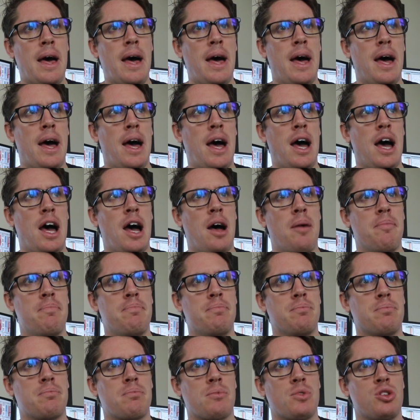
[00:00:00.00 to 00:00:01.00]

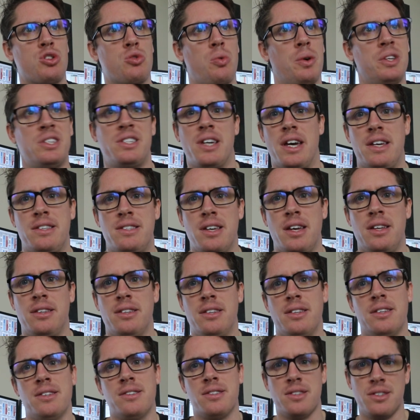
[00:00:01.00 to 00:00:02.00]
2018
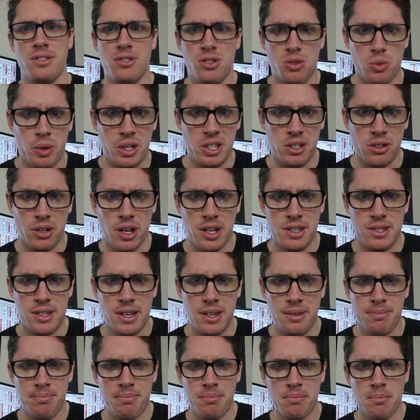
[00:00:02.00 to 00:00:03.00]
than it is in
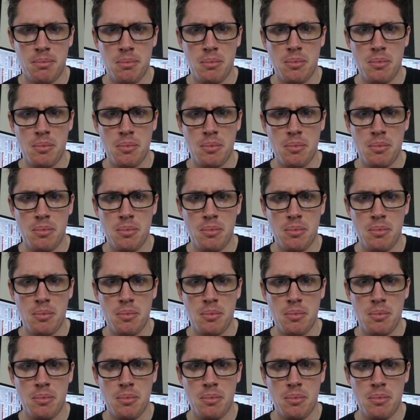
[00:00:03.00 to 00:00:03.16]
2019?